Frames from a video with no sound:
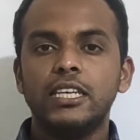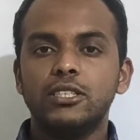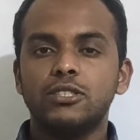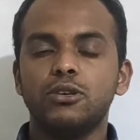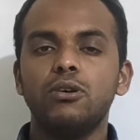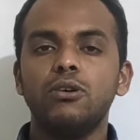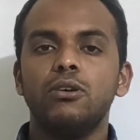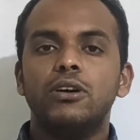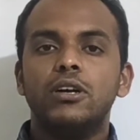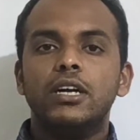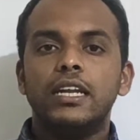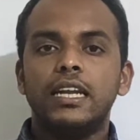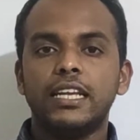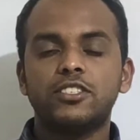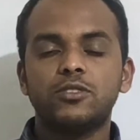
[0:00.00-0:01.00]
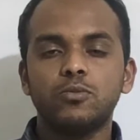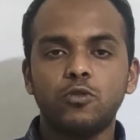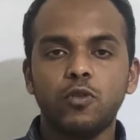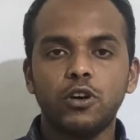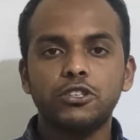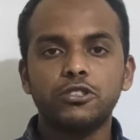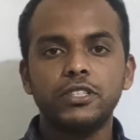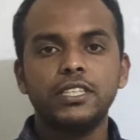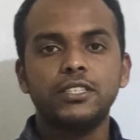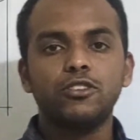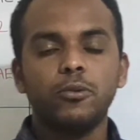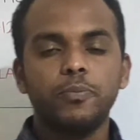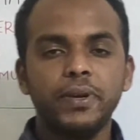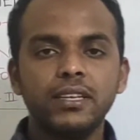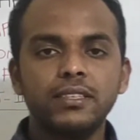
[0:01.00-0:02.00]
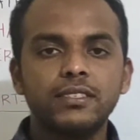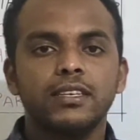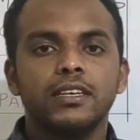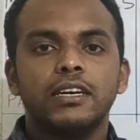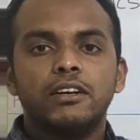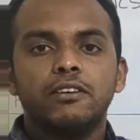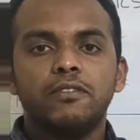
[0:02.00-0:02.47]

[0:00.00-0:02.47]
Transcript: So let's move on to the topics.